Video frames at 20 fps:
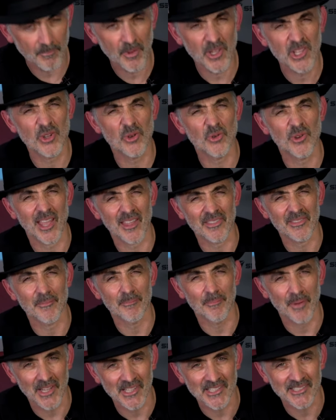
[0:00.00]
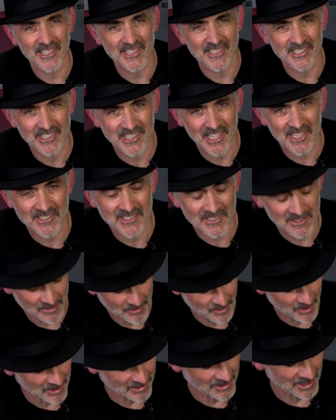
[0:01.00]
but you'll get the basic gist,
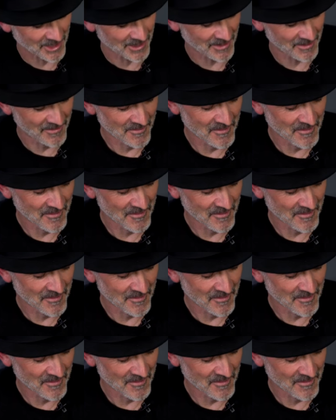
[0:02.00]
won't you?